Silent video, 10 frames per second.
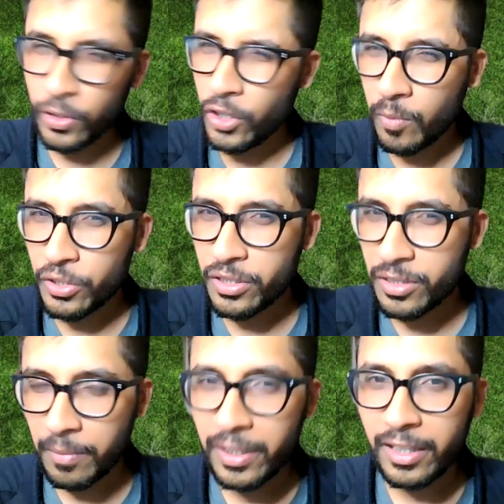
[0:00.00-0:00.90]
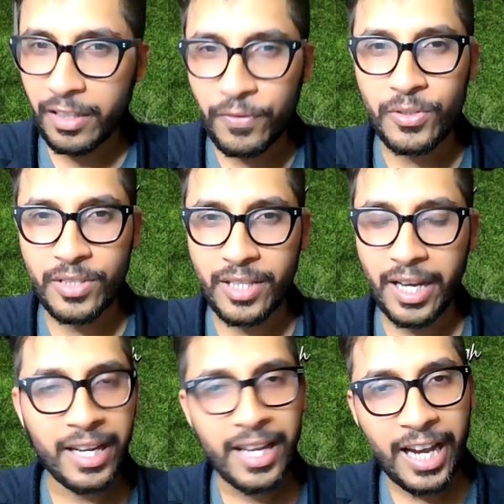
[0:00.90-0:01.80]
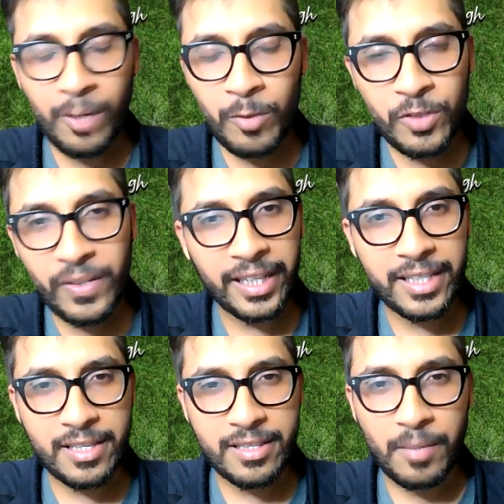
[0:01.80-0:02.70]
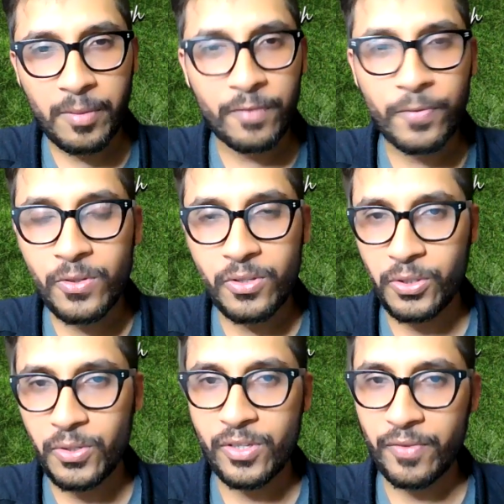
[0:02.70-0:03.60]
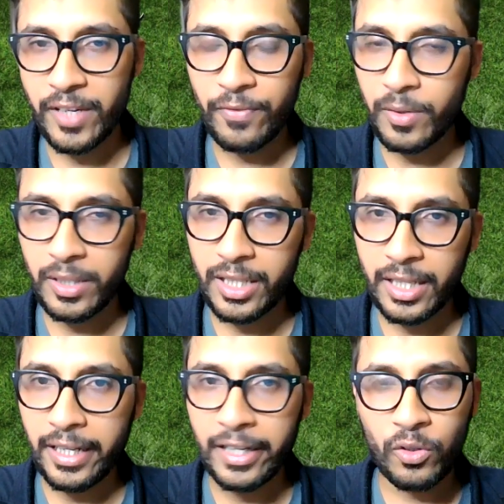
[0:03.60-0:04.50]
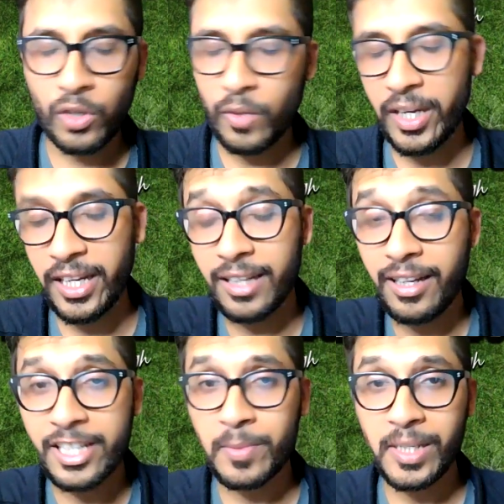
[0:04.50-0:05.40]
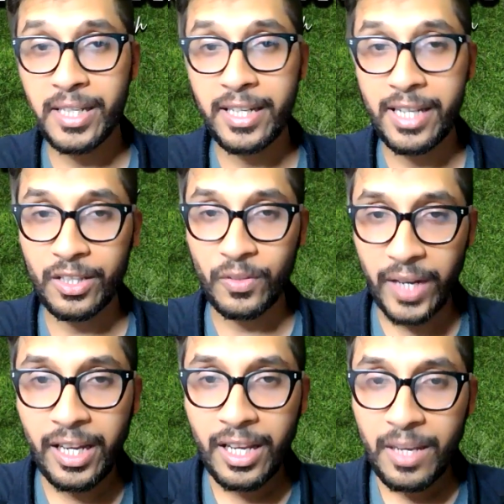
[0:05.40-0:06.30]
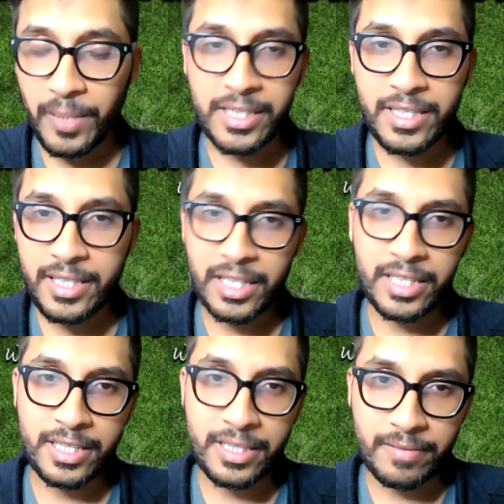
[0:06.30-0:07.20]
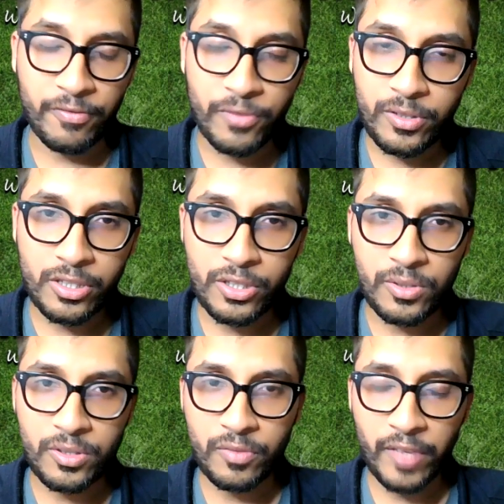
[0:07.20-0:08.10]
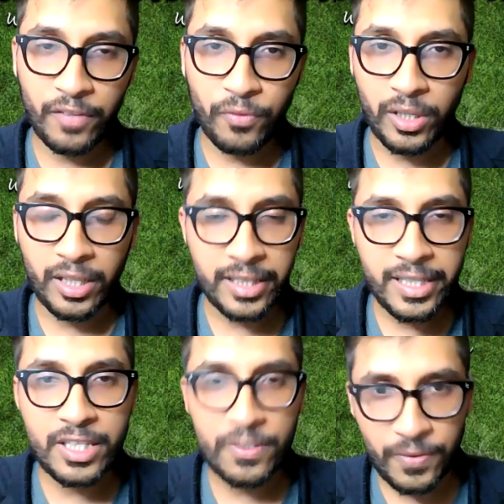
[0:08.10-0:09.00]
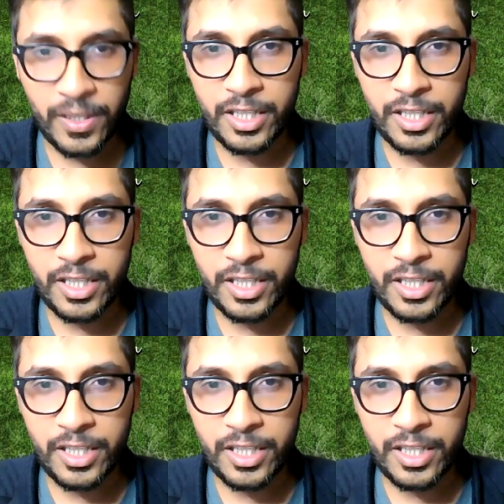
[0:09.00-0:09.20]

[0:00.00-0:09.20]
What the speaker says: He almost stubbornly refuses. I almost feel like there's a stubborn refusal to use the right foot. I don't know. I can't explain it any other way, but I just think he just refuses to use the right foot. And I think it's fear.